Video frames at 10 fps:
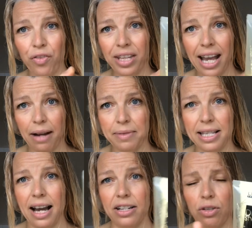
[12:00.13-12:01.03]
on the
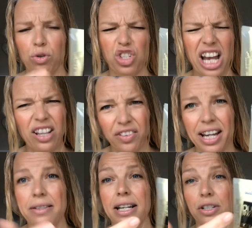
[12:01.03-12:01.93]
outside, or gel on
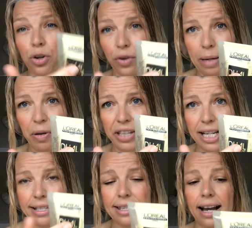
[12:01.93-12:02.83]
the outside and cream on
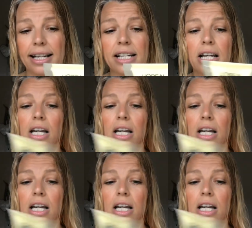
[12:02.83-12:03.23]
the inside.